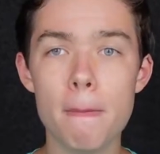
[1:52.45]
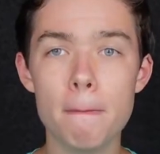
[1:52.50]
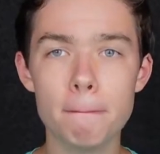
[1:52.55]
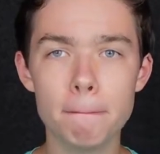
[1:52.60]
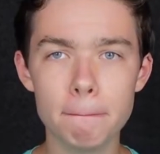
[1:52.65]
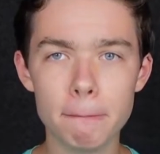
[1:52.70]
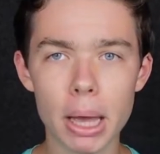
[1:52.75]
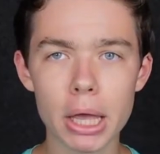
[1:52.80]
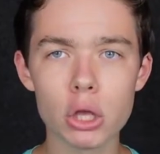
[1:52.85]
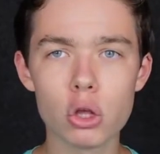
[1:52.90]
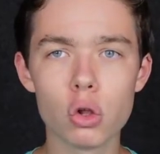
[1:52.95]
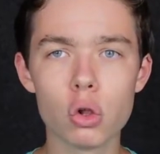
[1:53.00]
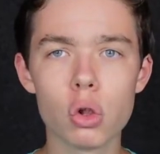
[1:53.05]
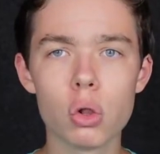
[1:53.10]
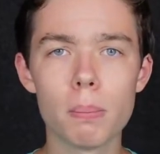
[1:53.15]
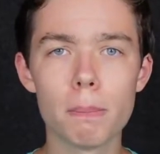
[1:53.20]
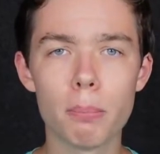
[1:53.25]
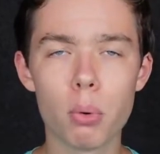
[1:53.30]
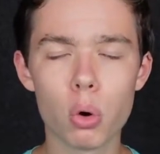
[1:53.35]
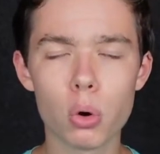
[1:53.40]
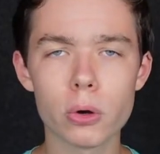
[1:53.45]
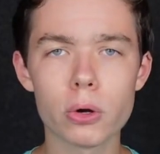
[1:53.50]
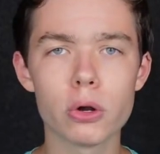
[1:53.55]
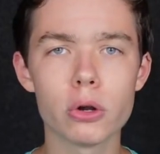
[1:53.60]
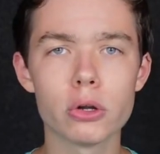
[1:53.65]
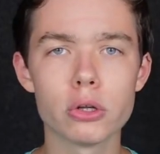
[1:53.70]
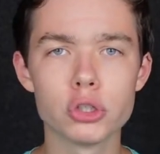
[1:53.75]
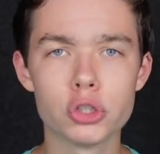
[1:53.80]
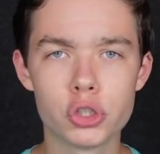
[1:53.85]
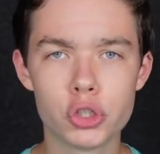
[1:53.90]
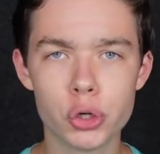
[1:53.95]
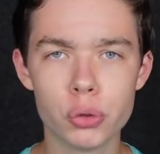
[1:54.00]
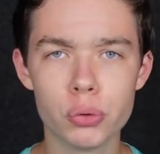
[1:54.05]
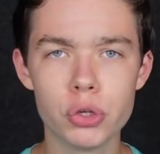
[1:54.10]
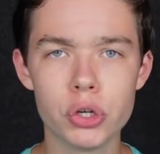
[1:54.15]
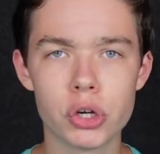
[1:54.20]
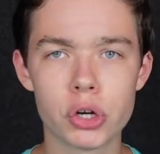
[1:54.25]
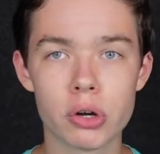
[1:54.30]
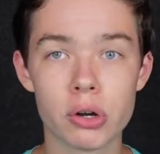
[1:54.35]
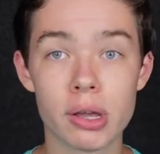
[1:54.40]
Michael Porter
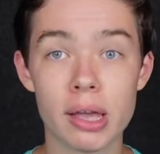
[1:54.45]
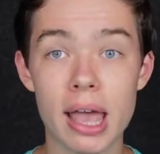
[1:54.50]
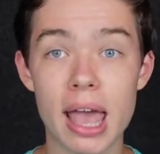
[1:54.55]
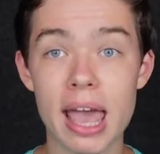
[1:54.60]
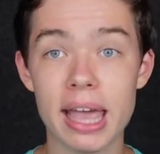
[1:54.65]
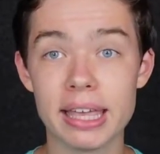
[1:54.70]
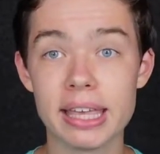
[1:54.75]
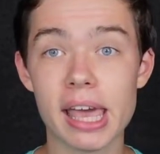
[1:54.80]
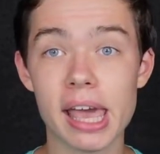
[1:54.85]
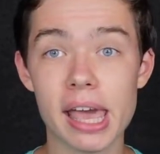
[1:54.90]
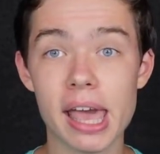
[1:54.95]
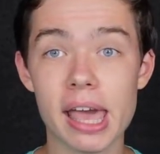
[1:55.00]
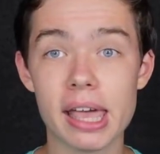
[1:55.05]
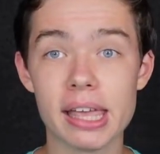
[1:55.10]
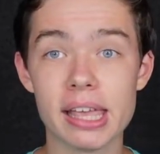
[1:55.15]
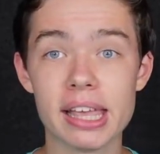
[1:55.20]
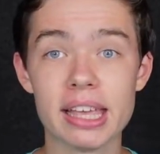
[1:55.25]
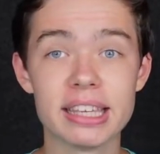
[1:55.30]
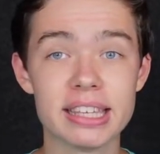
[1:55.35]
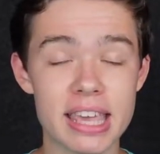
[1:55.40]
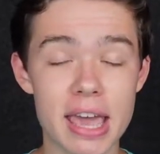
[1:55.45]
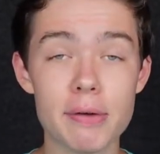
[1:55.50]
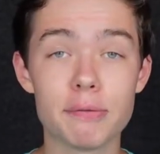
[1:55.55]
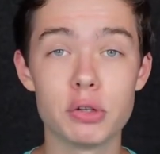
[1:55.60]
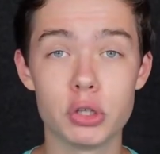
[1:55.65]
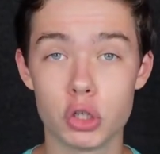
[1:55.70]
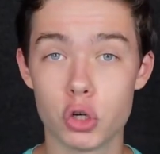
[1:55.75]
Jr., aka Kevin